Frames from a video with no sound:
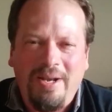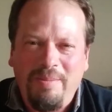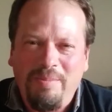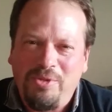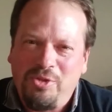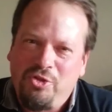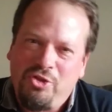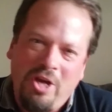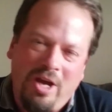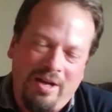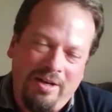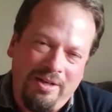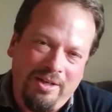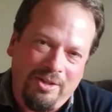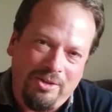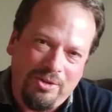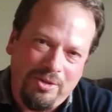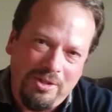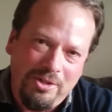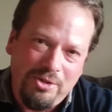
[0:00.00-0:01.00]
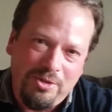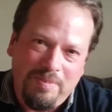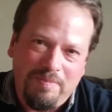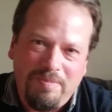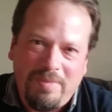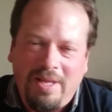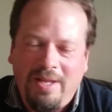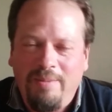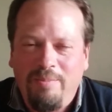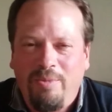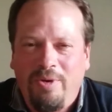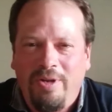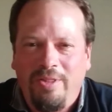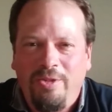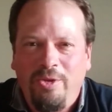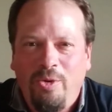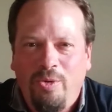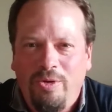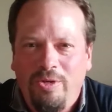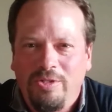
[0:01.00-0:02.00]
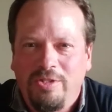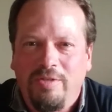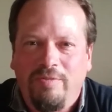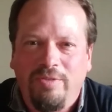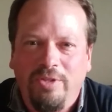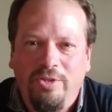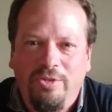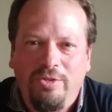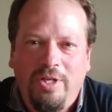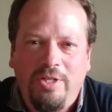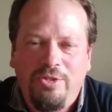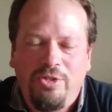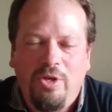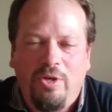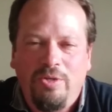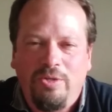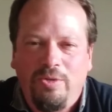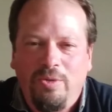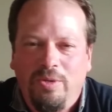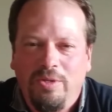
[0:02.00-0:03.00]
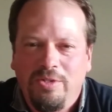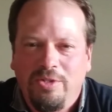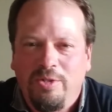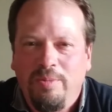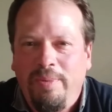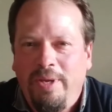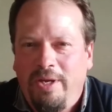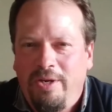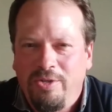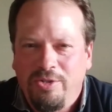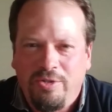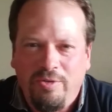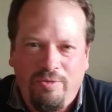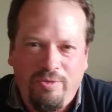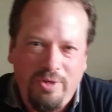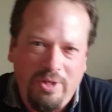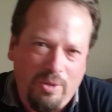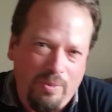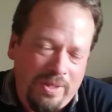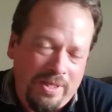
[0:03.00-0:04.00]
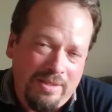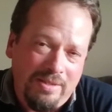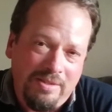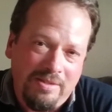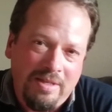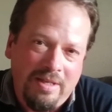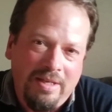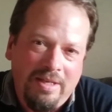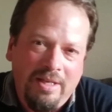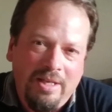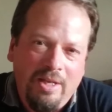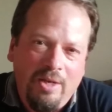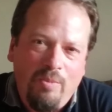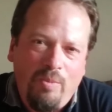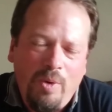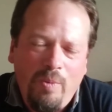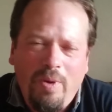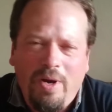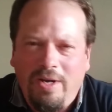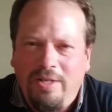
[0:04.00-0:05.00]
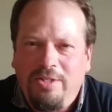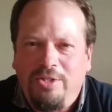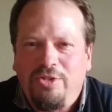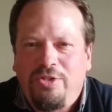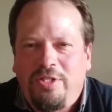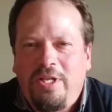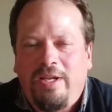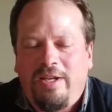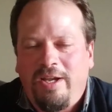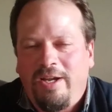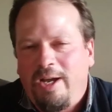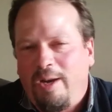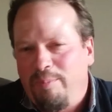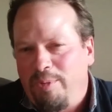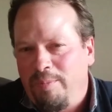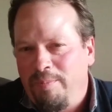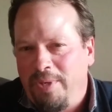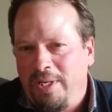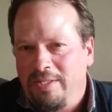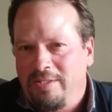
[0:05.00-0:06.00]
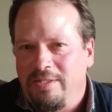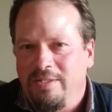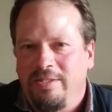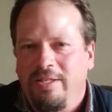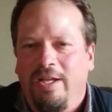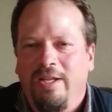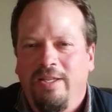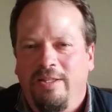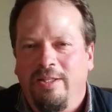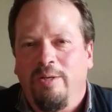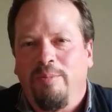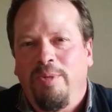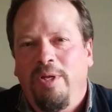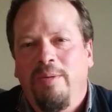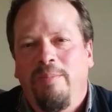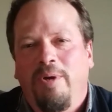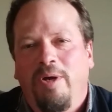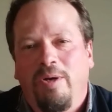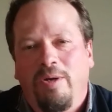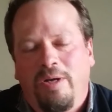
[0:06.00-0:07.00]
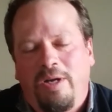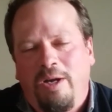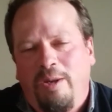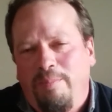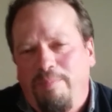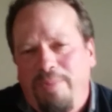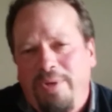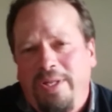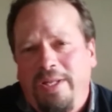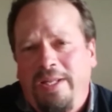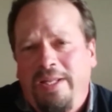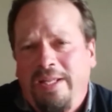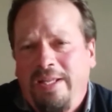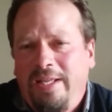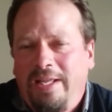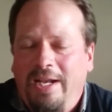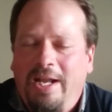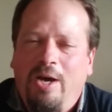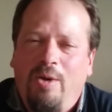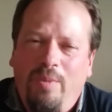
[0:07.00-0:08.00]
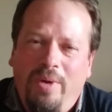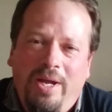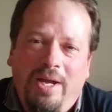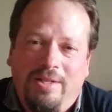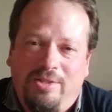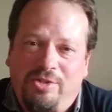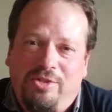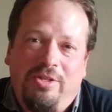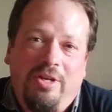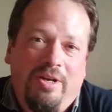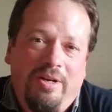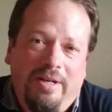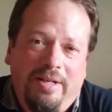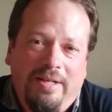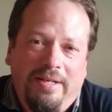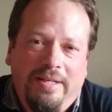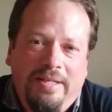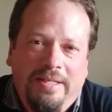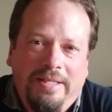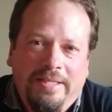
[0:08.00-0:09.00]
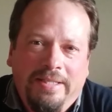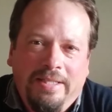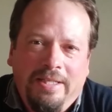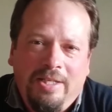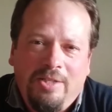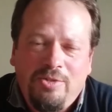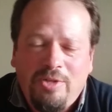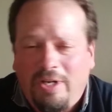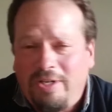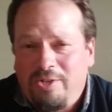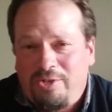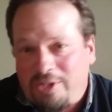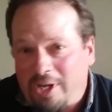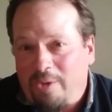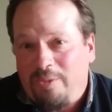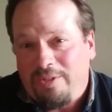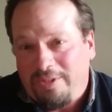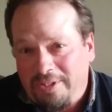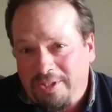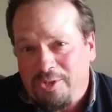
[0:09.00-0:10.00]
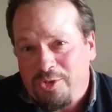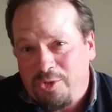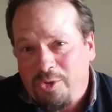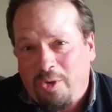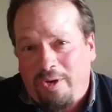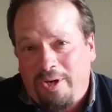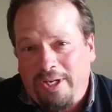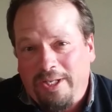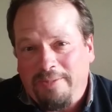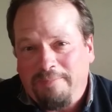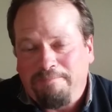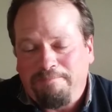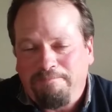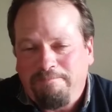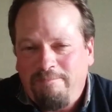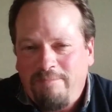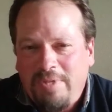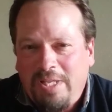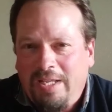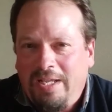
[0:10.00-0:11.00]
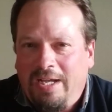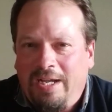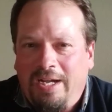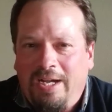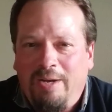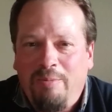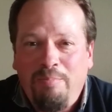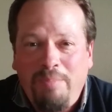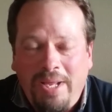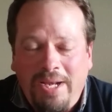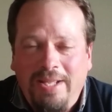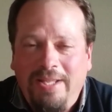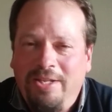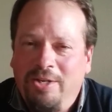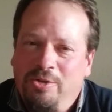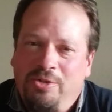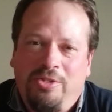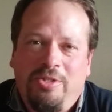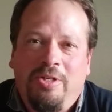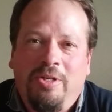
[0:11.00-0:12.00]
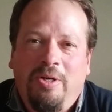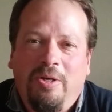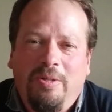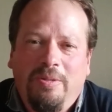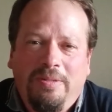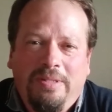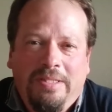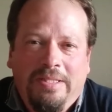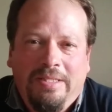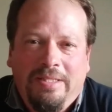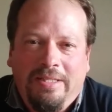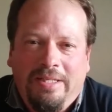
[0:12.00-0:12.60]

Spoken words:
name is John Eldridge. I'm one of the owners of Ledredge Outdoors, the makers of Real Weeds. We wanted to just take a couple of minutes and tell you a little bit about our company and how we got started. So I'm going to start with a little story. Many years ago,